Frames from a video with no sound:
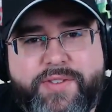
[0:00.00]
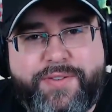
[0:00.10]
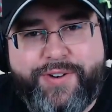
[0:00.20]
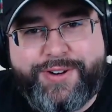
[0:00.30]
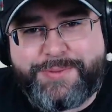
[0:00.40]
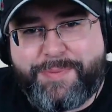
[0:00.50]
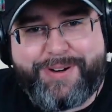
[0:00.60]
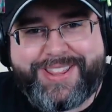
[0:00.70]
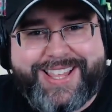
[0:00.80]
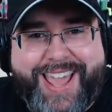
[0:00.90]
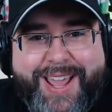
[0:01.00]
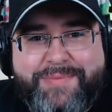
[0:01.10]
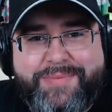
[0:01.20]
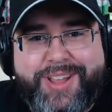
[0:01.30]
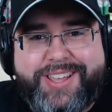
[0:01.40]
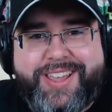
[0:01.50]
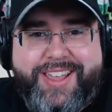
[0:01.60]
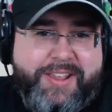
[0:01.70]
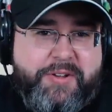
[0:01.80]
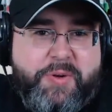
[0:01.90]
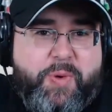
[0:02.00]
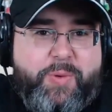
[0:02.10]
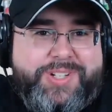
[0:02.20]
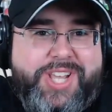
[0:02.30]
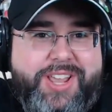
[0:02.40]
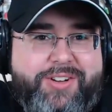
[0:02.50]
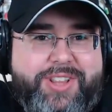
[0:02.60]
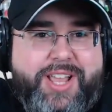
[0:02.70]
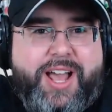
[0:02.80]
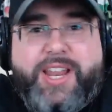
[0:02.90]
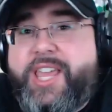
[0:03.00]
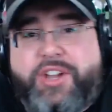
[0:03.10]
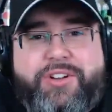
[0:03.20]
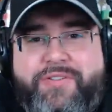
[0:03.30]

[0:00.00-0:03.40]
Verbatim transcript: first part of the game. Like, where was he early on? He couldn't